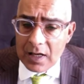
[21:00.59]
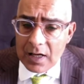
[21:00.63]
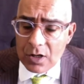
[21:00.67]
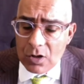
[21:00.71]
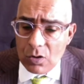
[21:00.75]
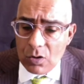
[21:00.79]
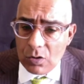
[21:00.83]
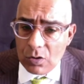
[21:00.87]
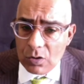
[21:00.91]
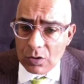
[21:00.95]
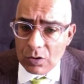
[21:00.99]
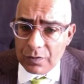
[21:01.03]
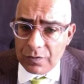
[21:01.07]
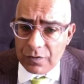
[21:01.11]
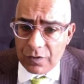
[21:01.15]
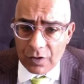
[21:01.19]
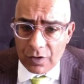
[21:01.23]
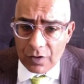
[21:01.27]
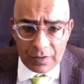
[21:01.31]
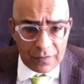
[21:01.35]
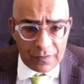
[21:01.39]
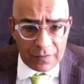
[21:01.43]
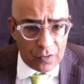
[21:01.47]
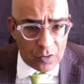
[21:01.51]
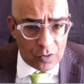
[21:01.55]
called for
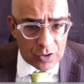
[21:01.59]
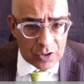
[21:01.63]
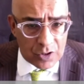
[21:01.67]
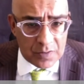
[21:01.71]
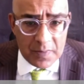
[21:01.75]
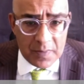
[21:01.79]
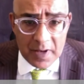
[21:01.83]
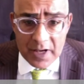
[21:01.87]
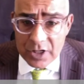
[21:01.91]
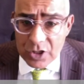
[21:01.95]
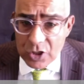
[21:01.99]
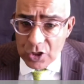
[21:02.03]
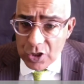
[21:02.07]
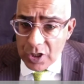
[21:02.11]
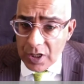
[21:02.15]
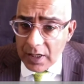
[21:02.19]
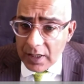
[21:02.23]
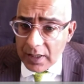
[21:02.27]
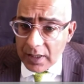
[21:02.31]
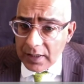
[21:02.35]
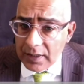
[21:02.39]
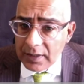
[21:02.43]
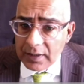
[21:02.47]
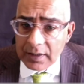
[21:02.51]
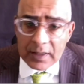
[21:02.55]
a force
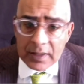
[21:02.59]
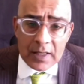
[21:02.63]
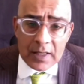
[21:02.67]
majeure